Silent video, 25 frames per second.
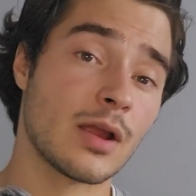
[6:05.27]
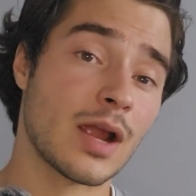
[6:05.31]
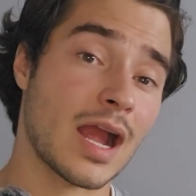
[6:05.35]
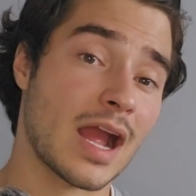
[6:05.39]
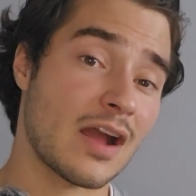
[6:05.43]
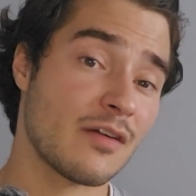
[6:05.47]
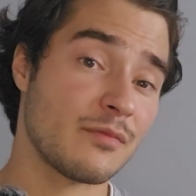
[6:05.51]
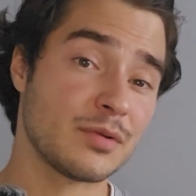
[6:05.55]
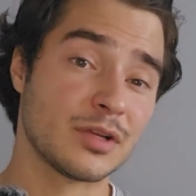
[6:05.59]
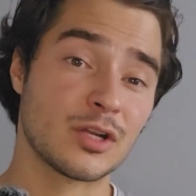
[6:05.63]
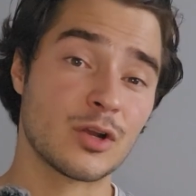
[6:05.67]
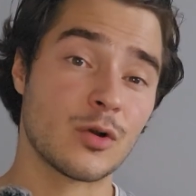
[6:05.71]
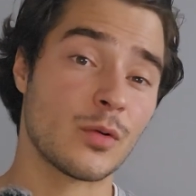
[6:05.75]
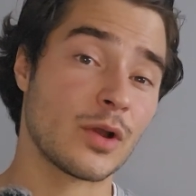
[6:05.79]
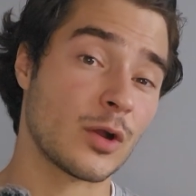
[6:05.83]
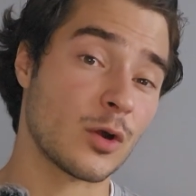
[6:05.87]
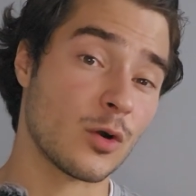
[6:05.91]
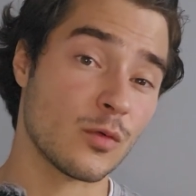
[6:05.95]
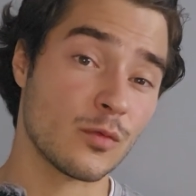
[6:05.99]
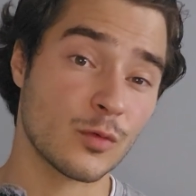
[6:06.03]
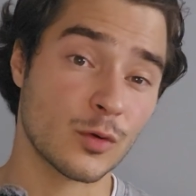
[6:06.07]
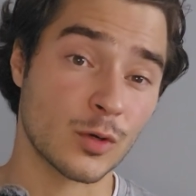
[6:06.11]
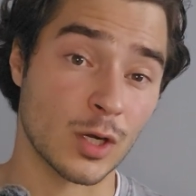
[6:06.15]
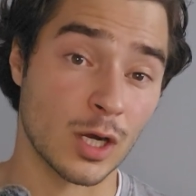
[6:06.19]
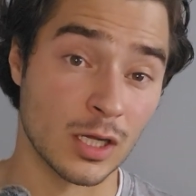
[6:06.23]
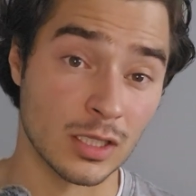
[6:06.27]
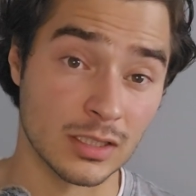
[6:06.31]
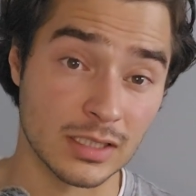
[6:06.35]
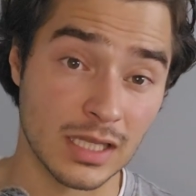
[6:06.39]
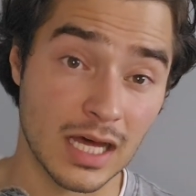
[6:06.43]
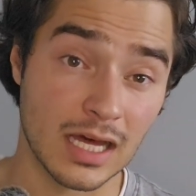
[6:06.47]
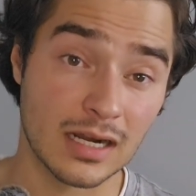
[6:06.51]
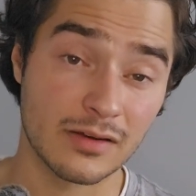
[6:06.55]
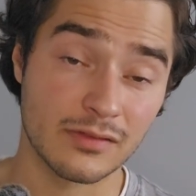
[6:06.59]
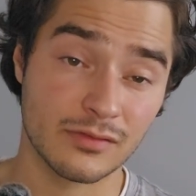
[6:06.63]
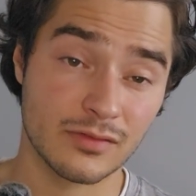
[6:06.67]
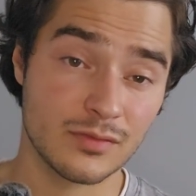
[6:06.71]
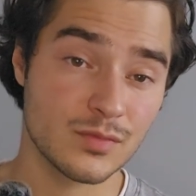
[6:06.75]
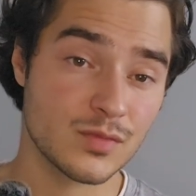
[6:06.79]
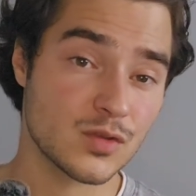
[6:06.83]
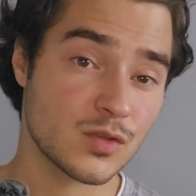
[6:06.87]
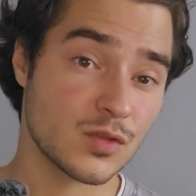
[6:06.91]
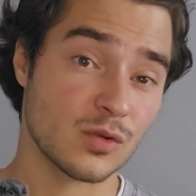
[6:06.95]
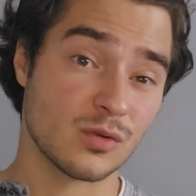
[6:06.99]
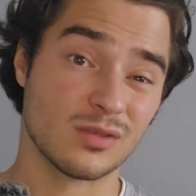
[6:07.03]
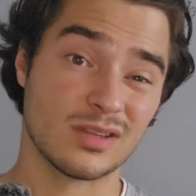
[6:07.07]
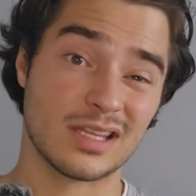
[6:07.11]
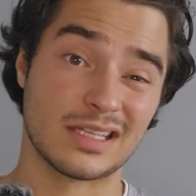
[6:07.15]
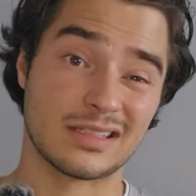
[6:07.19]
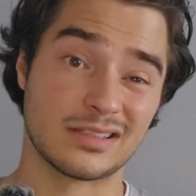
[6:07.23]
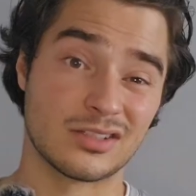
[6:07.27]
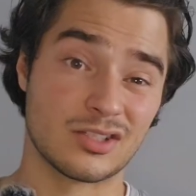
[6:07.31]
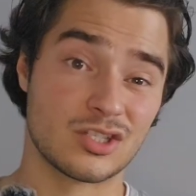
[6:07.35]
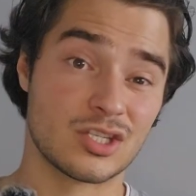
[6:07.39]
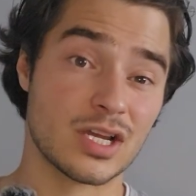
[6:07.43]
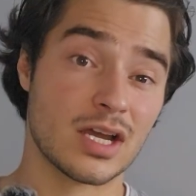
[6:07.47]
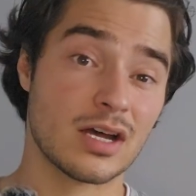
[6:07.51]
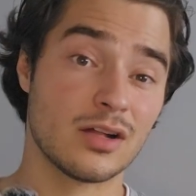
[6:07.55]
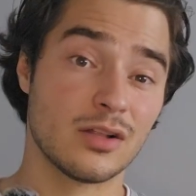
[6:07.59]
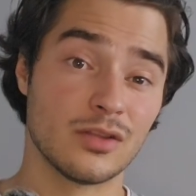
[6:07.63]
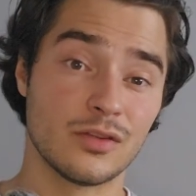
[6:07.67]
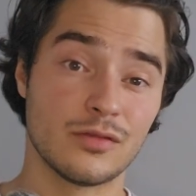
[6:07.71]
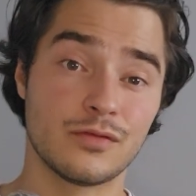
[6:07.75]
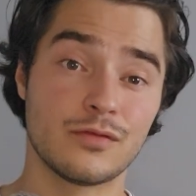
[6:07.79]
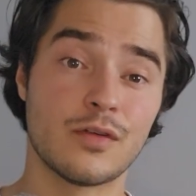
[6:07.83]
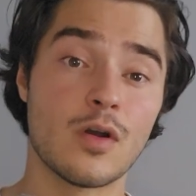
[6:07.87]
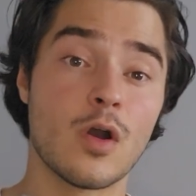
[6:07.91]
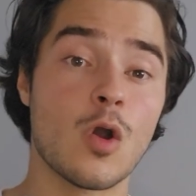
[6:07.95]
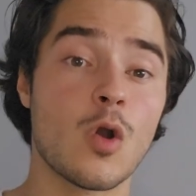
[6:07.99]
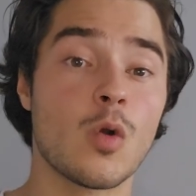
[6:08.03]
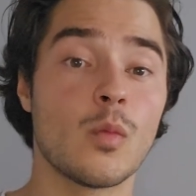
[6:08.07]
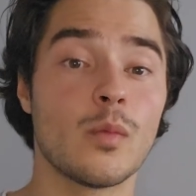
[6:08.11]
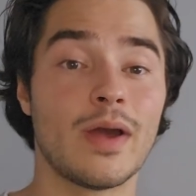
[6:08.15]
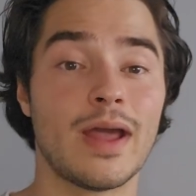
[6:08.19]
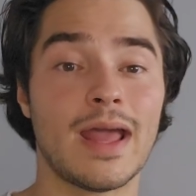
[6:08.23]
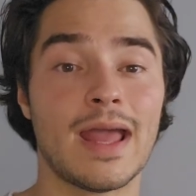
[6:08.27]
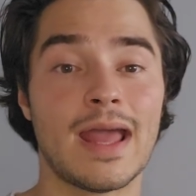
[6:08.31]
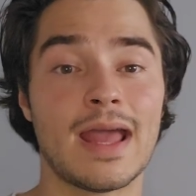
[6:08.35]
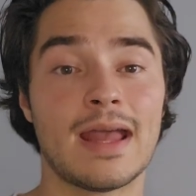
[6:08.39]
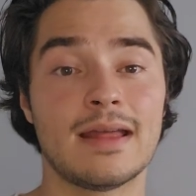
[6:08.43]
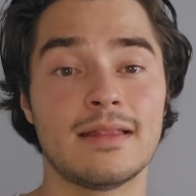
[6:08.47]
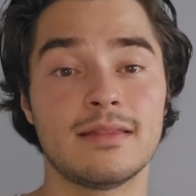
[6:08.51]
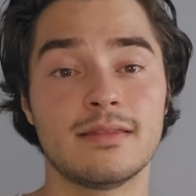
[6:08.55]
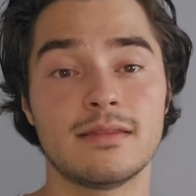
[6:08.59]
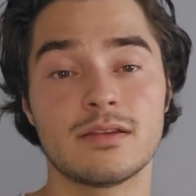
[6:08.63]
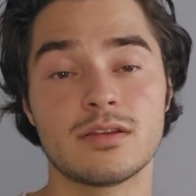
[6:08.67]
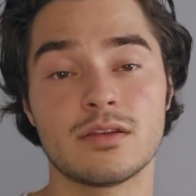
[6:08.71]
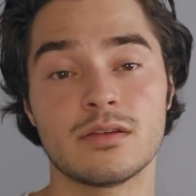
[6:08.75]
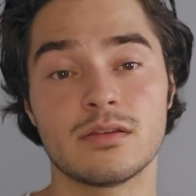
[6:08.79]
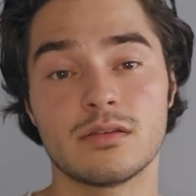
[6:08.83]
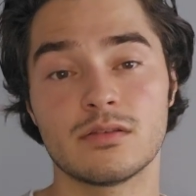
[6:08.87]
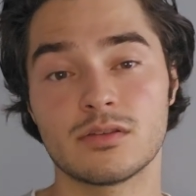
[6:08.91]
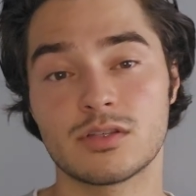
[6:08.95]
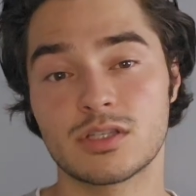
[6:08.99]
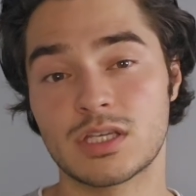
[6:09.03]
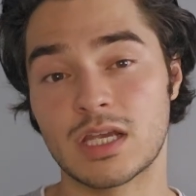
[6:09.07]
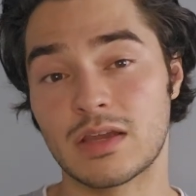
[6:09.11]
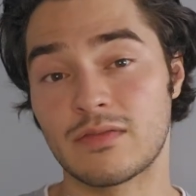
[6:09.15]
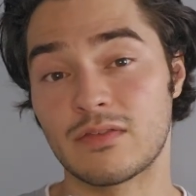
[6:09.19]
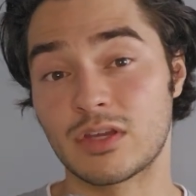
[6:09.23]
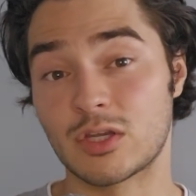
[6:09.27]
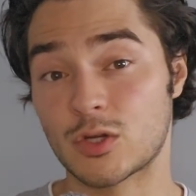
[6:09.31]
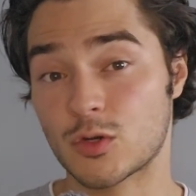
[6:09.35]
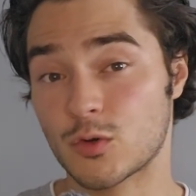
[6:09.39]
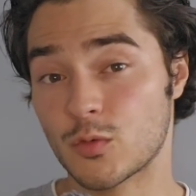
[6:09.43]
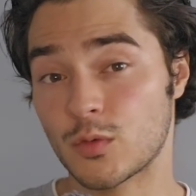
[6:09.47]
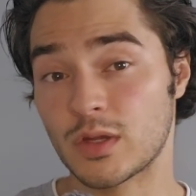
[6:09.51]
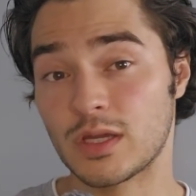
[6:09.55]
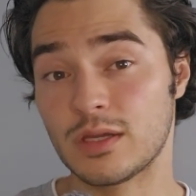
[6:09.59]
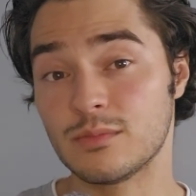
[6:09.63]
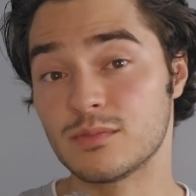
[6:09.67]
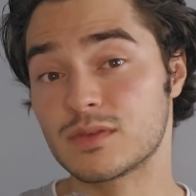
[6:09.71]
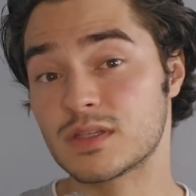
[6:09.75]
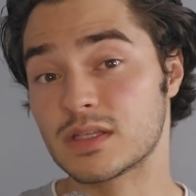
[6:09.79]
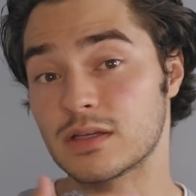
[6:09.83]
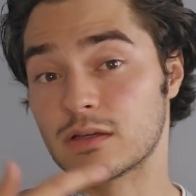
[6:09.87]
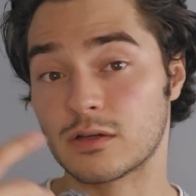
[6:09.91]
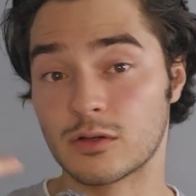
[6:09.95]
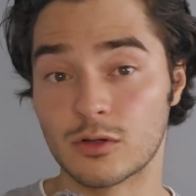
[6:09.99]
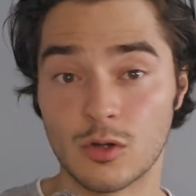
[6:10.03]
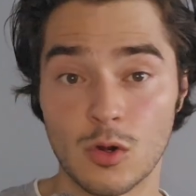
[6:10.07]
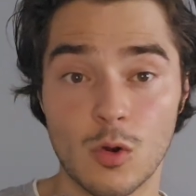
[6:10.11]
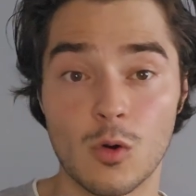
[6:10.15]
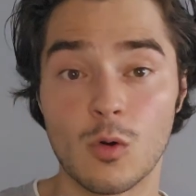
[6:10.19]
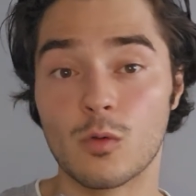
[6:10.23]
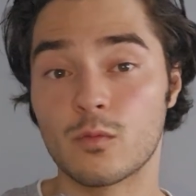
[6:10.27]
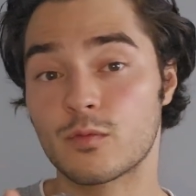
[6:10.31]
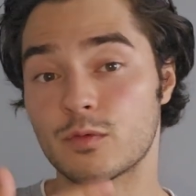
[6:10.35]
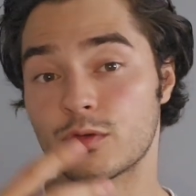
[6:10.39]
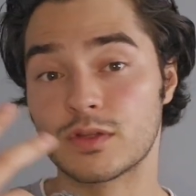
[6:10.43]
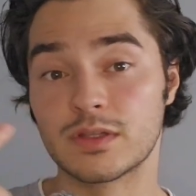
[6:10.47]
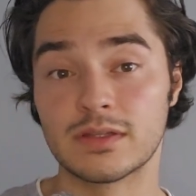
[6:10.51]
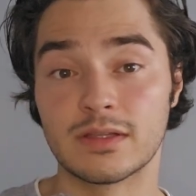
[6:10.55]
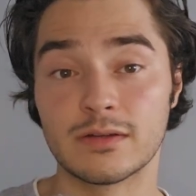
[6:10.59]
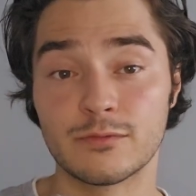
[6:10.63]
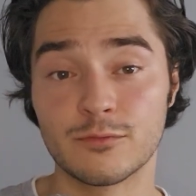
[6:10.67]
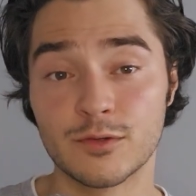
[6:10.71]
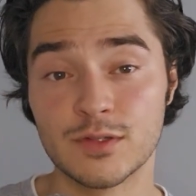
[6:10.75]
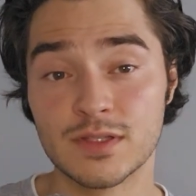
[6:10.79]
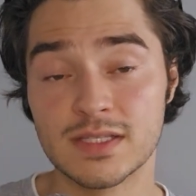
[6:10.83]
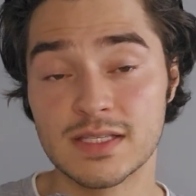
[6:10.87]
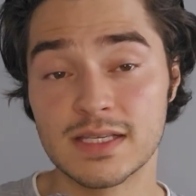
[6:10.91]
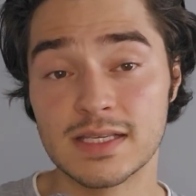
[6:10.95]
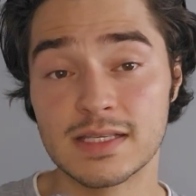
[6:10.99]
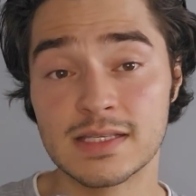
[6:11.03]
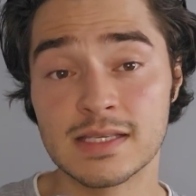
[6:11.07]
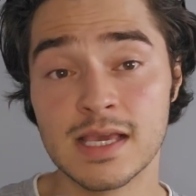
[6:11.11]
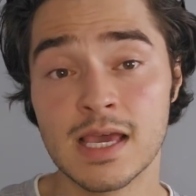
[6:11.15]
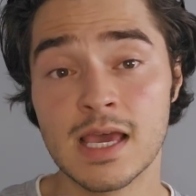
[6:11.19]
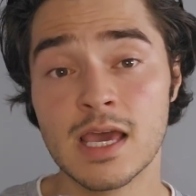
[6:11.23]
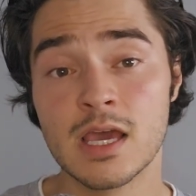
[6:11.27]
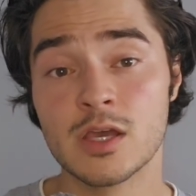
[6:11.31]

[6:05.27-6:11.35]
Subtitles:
I have been going over a lot of them. So like the gel, the foam, and the shaving cream to go over the differences.